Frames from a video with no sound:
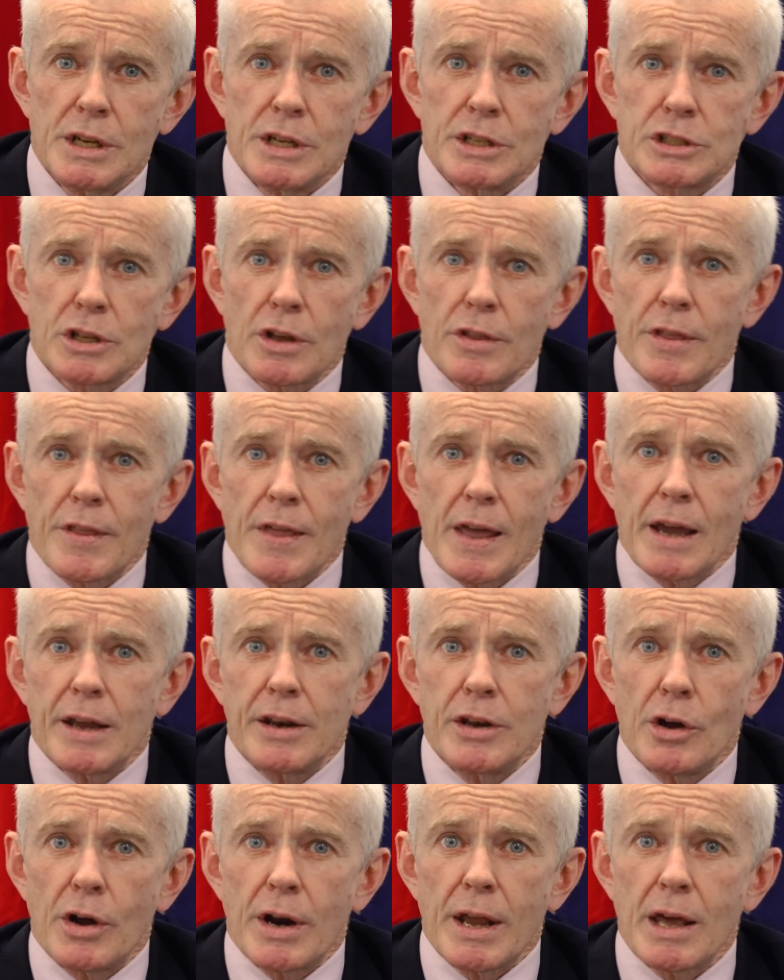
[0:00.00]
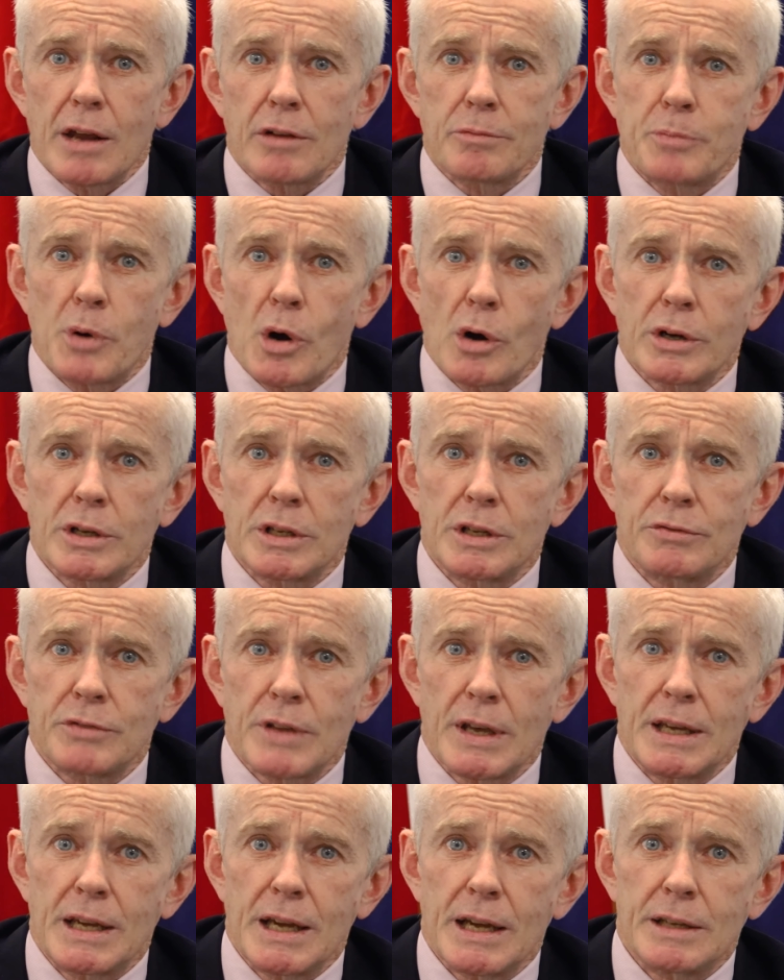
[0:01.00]
so that they are not out of pocket if
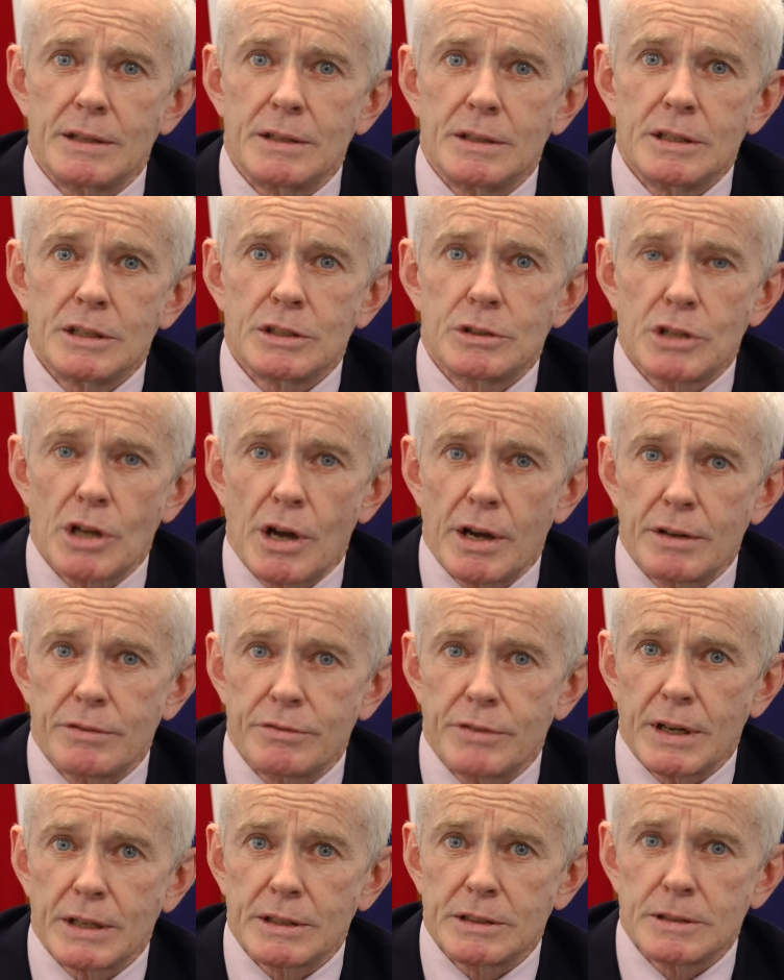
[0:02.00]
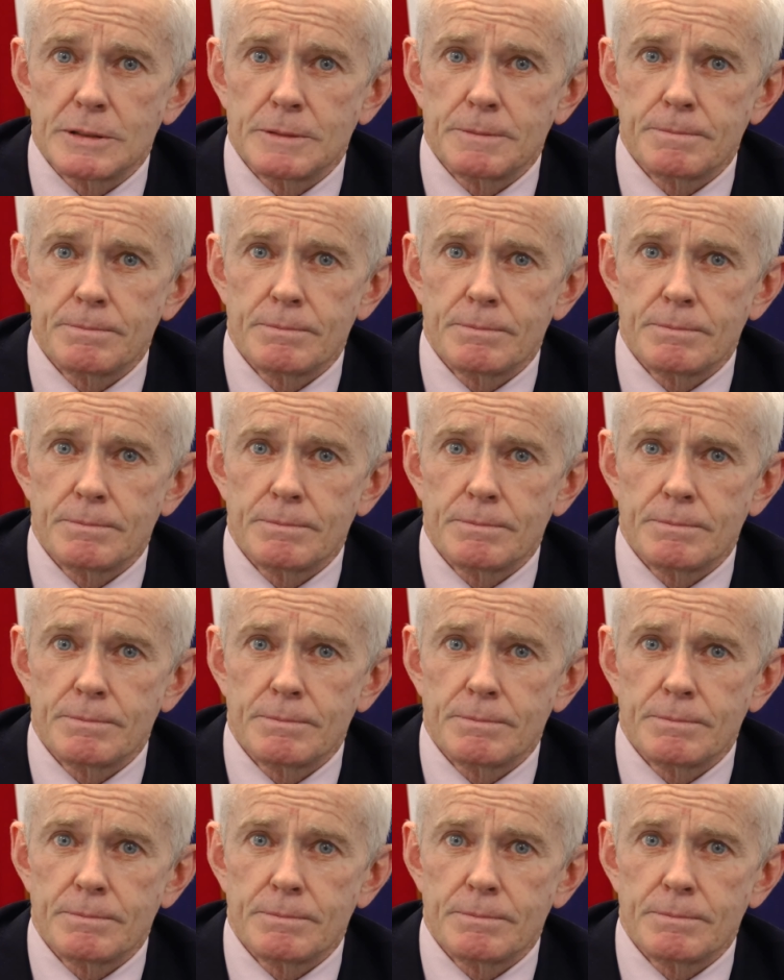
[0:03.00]
they get side effects."